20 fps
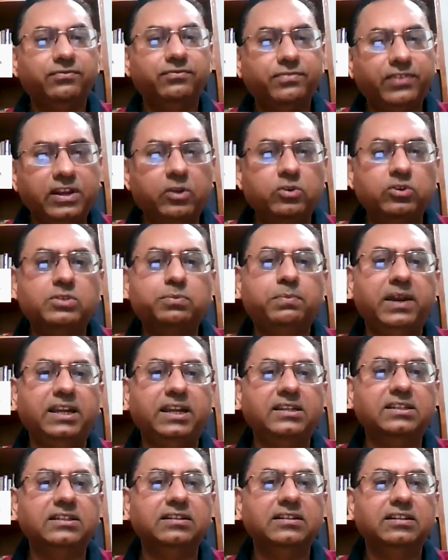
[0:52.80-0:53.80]
Philo's
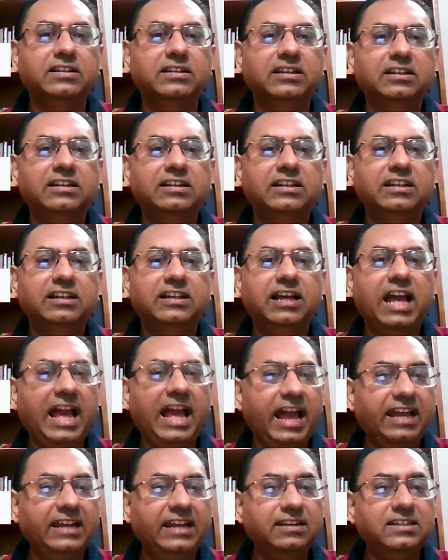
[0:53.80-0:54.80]
plate?
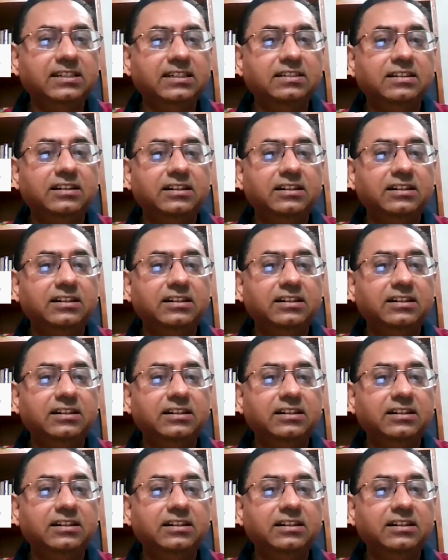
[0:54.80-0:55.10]
And